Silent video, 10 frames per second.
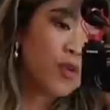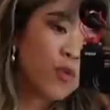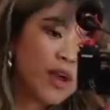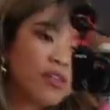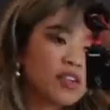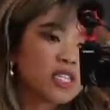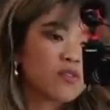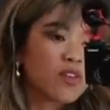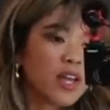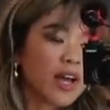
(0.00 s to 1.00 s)
the way that these
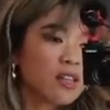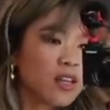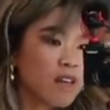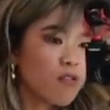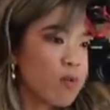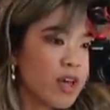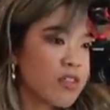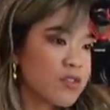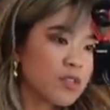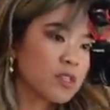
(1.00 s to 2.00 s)
fit. I love the way
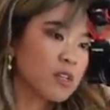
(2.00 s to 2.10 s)
that these